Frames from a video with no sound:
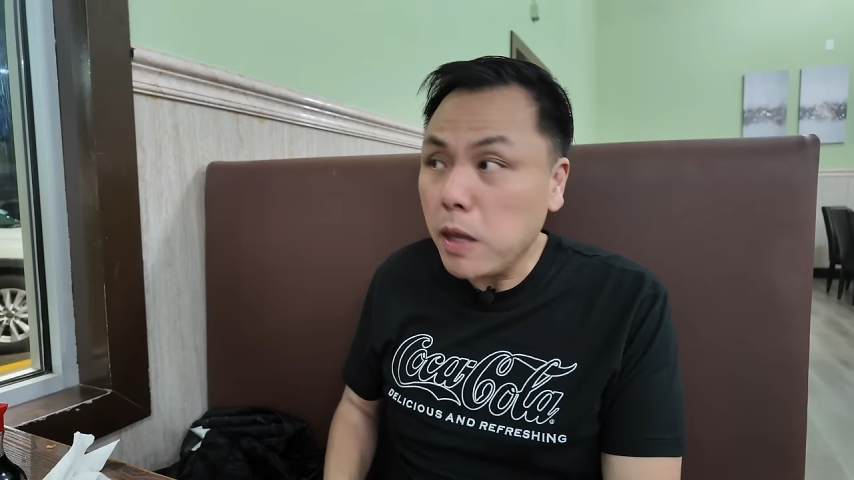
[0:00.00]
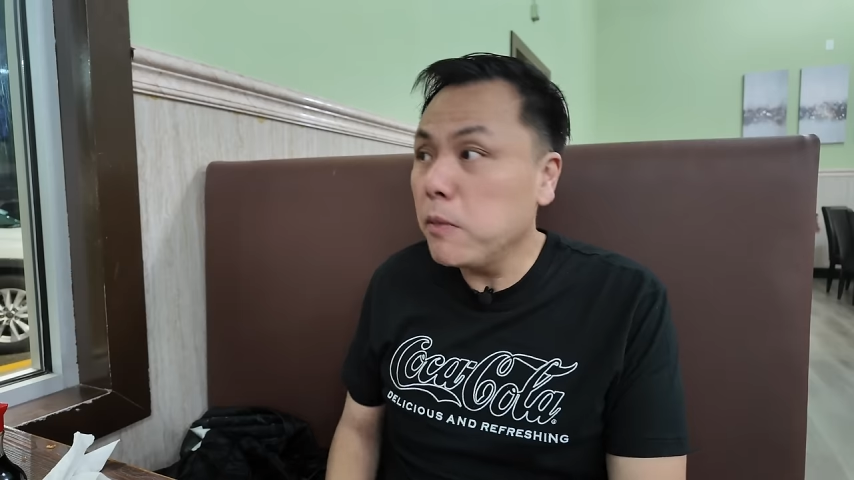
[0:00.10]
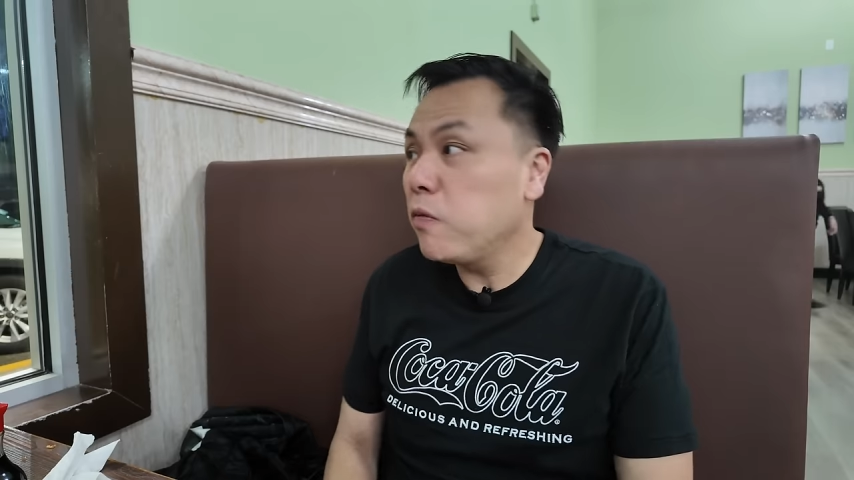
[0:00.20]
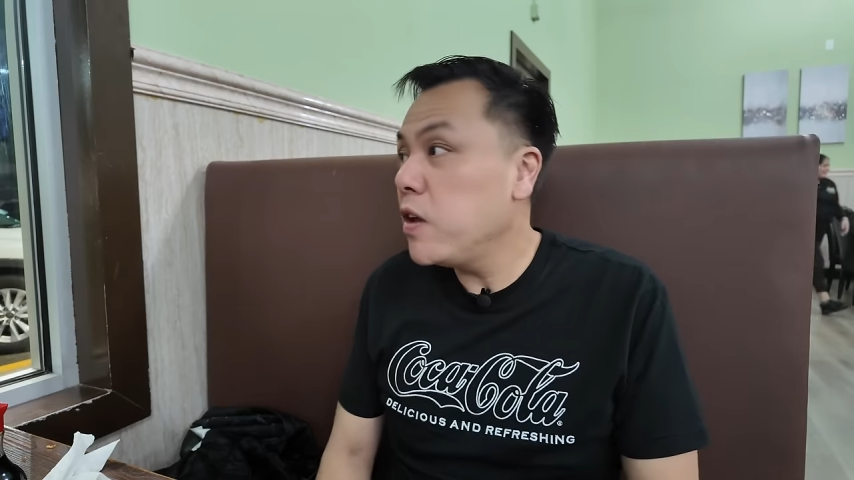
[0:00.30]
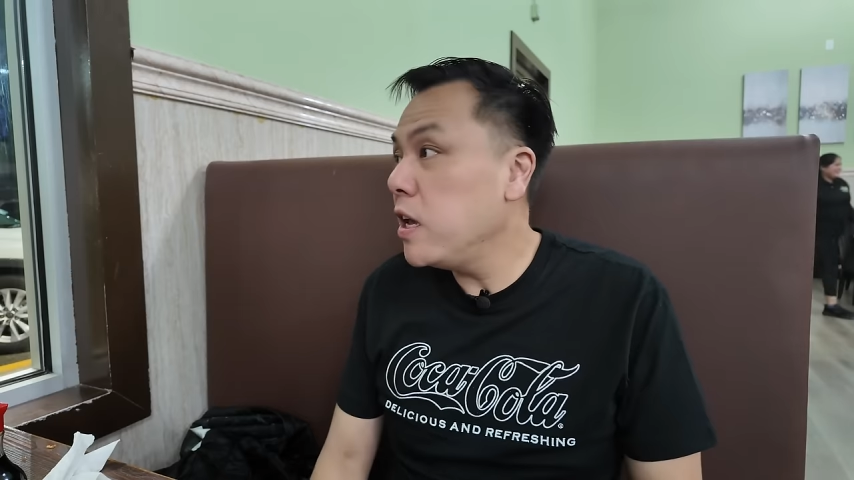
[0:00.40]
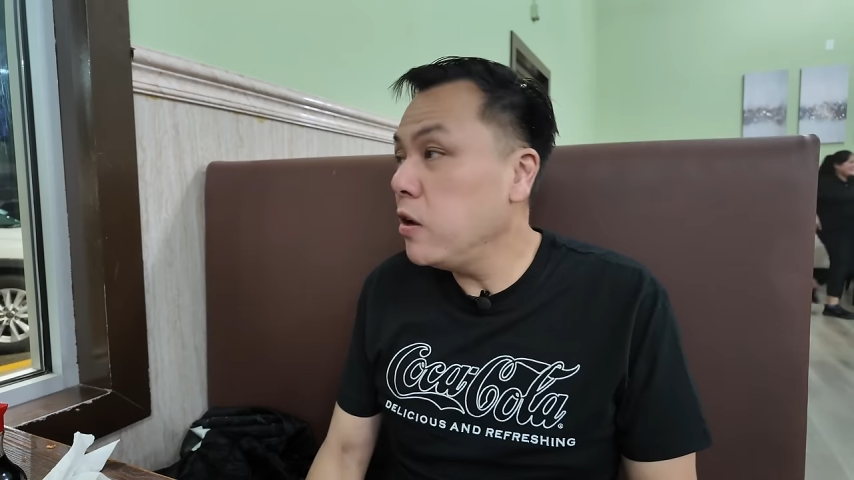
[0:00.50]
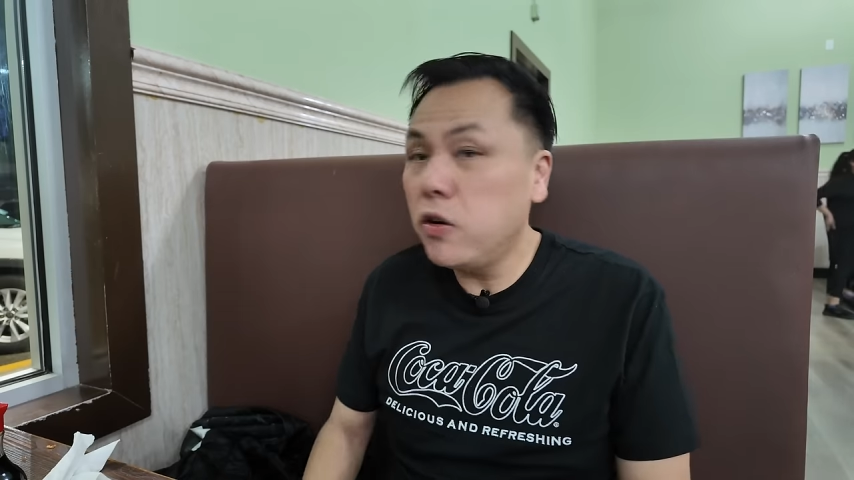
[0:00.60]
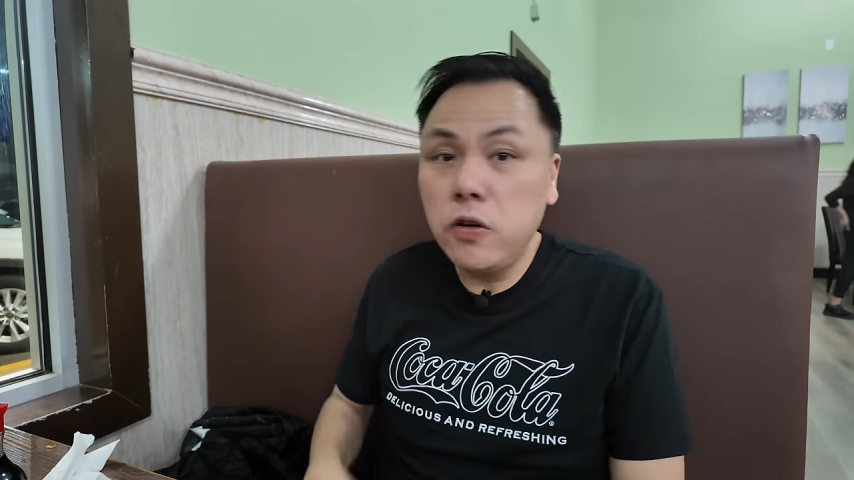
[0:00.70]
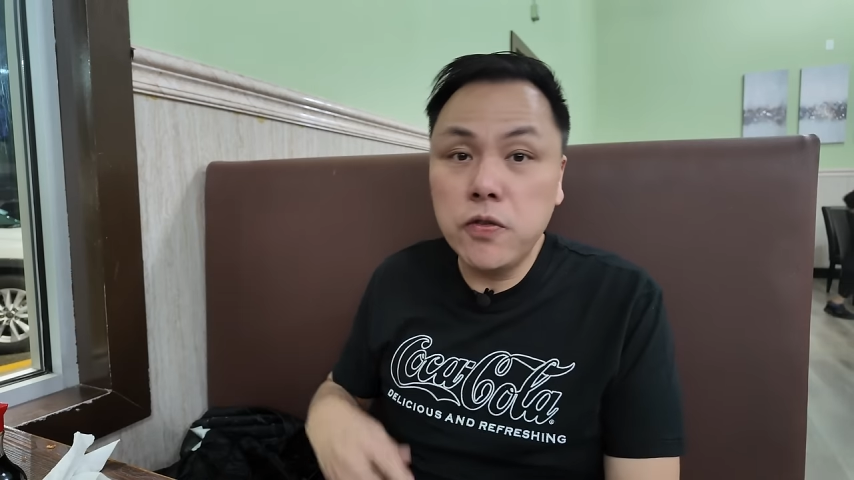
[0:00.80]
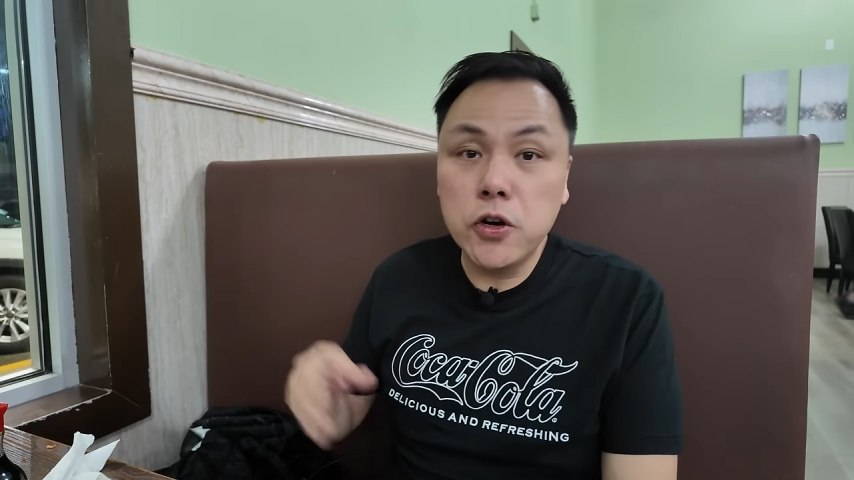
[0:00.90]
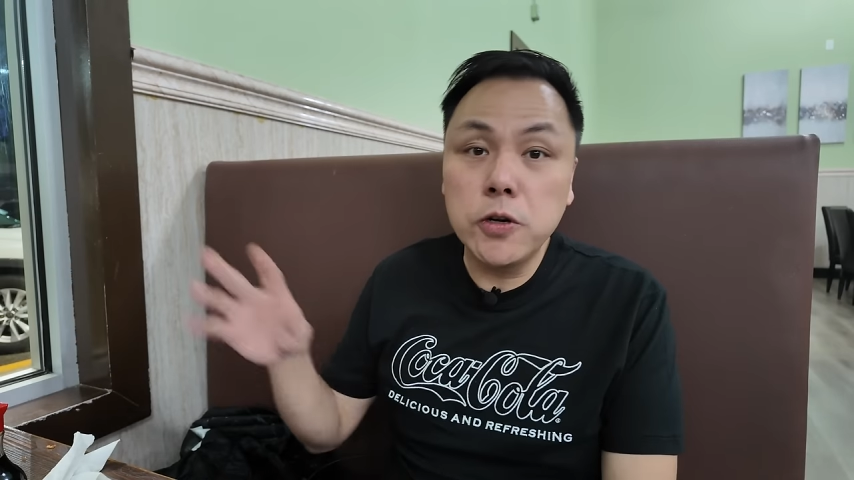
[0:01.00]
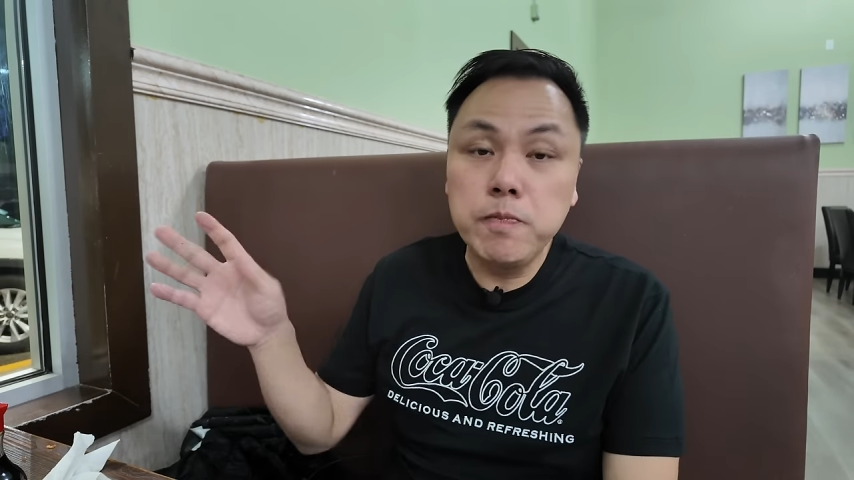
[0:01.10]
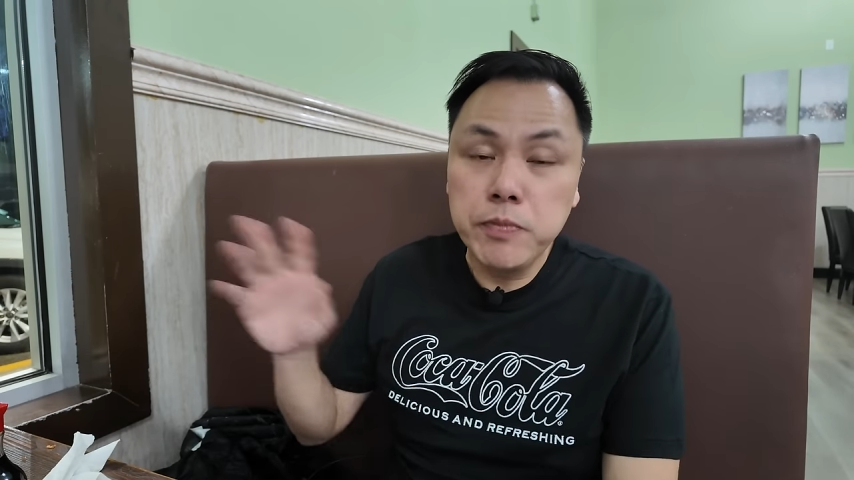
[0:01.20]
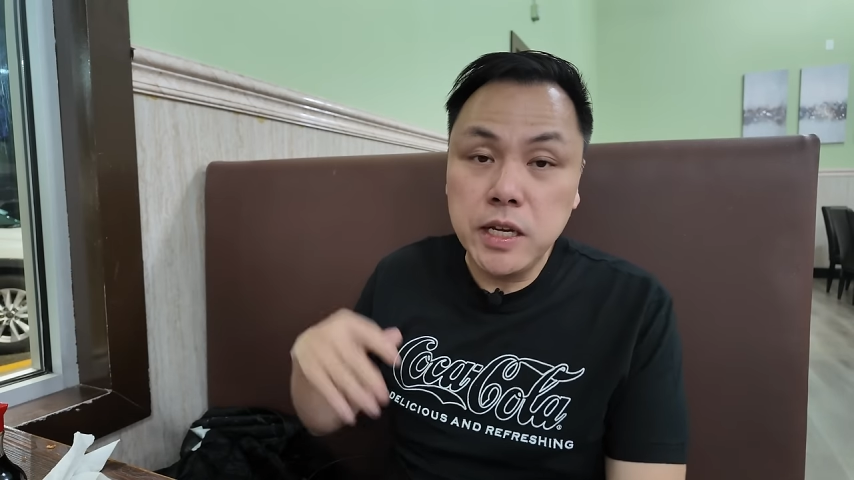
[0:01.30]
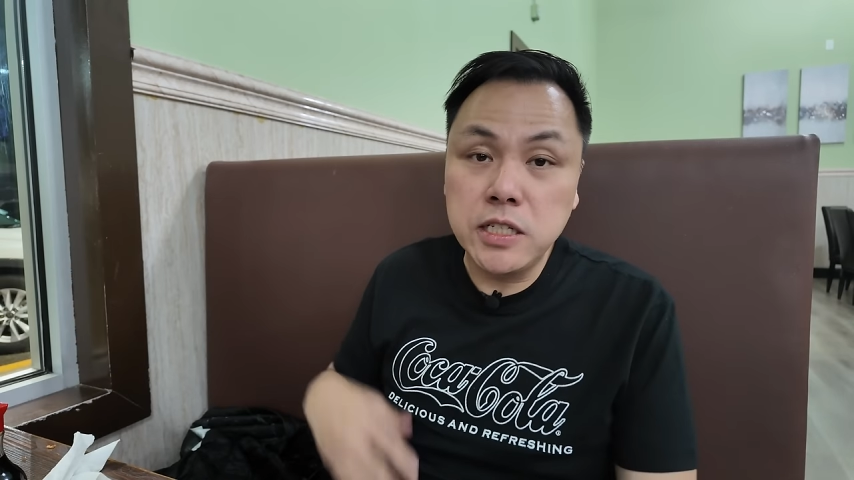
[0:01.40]
Cafe over
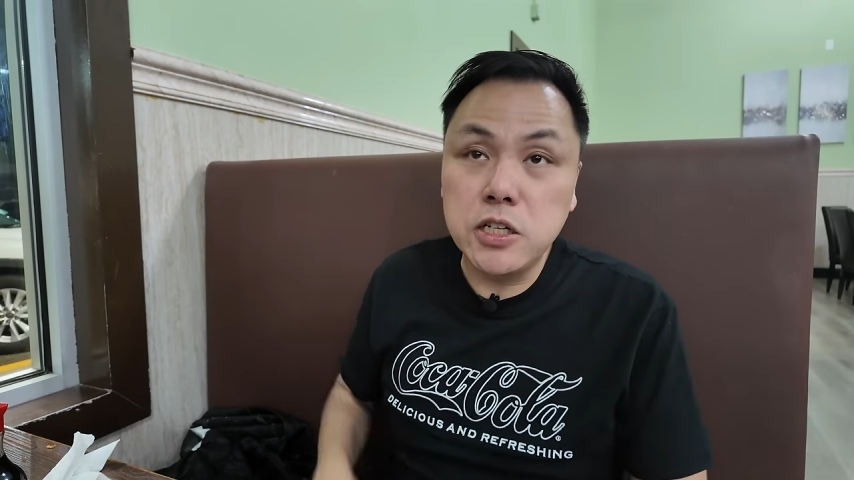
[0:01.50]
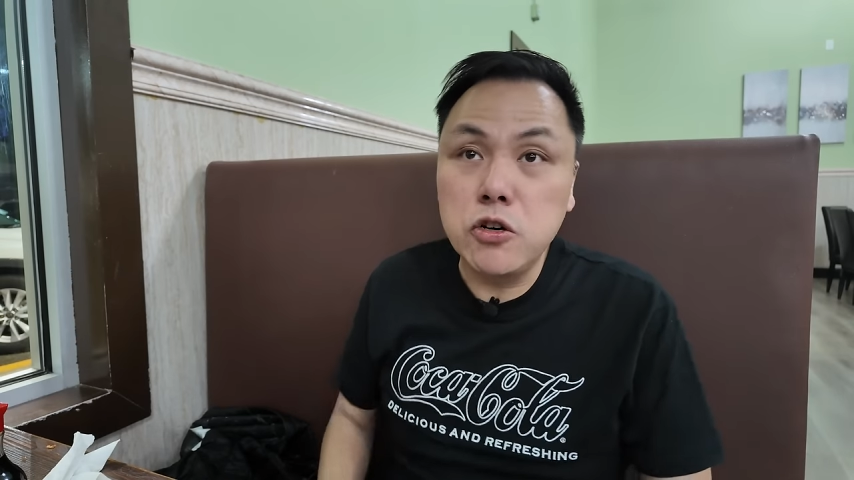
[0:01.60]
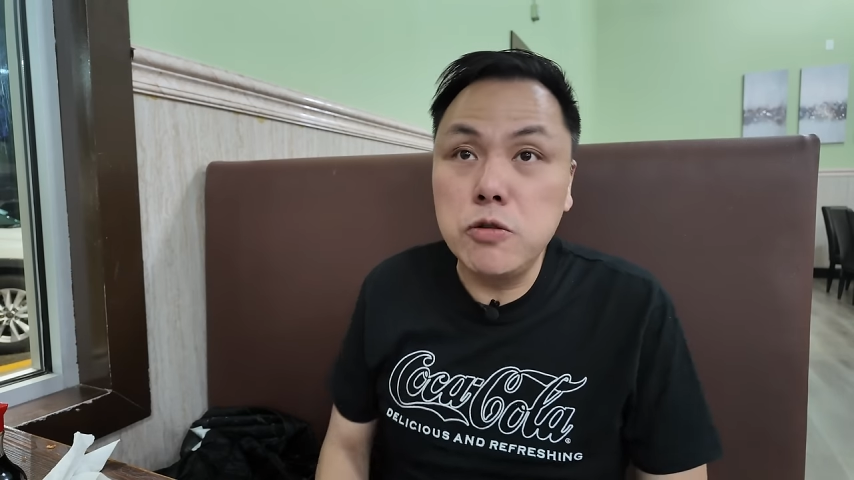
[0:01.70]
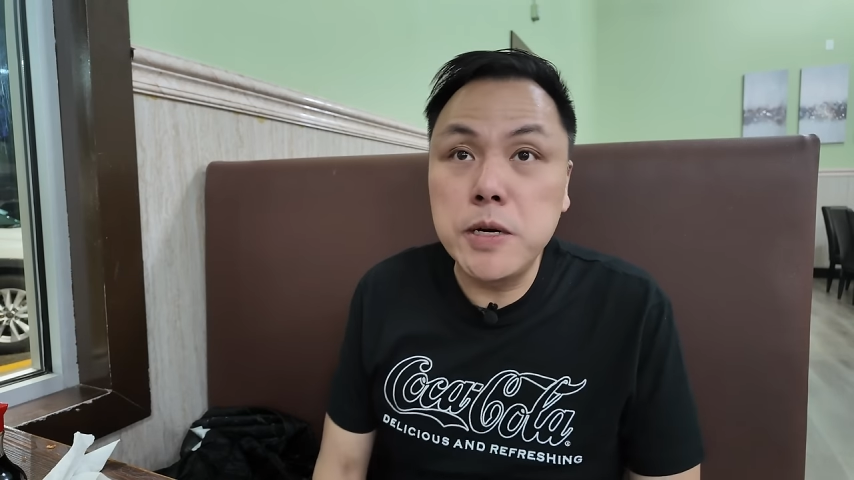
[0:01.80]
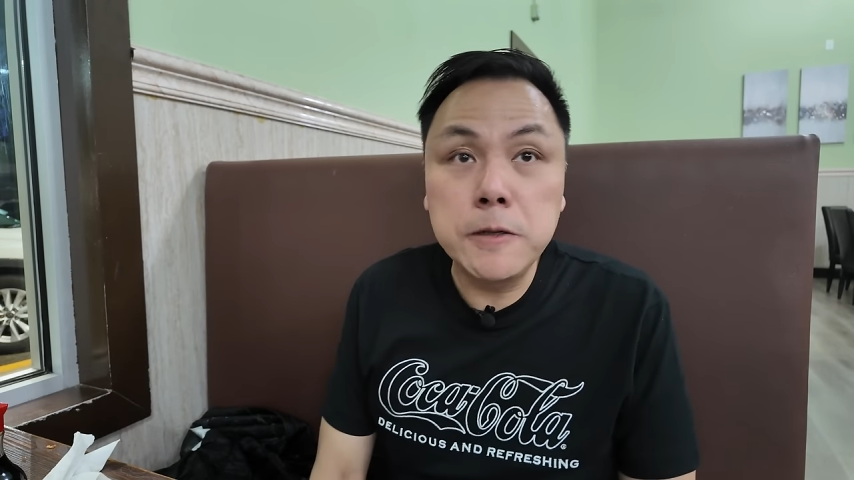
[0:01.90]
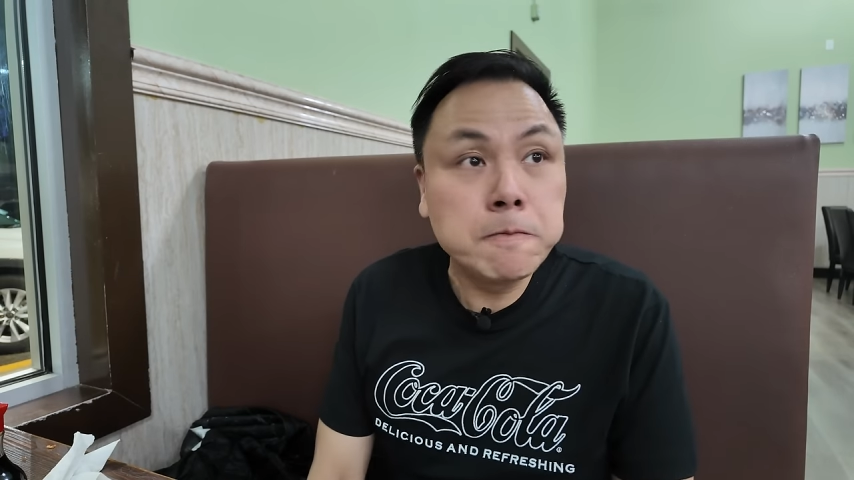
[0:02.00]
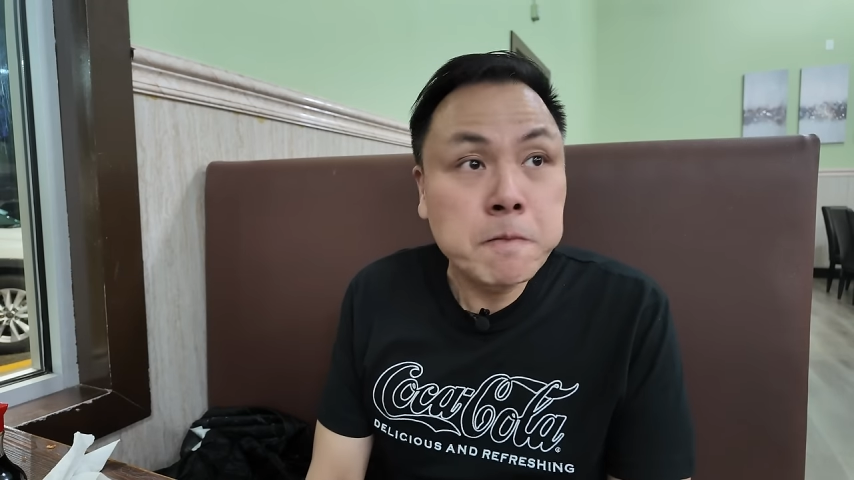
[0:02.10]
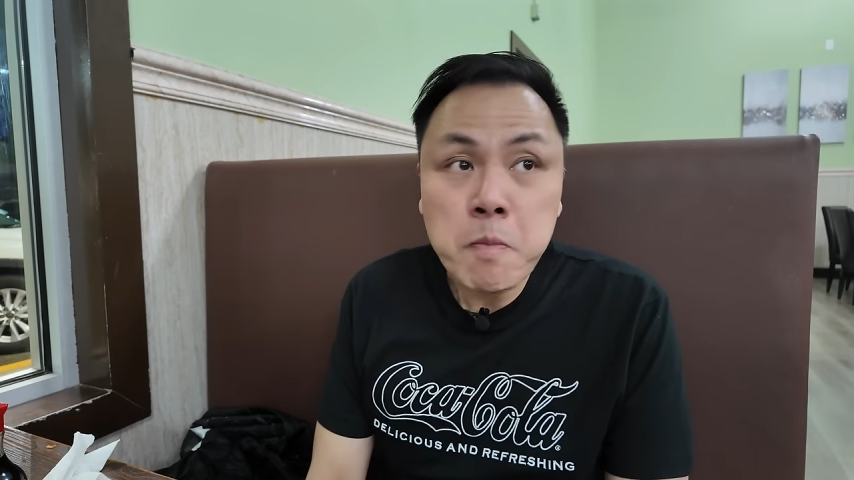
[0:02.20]
in Tacoma.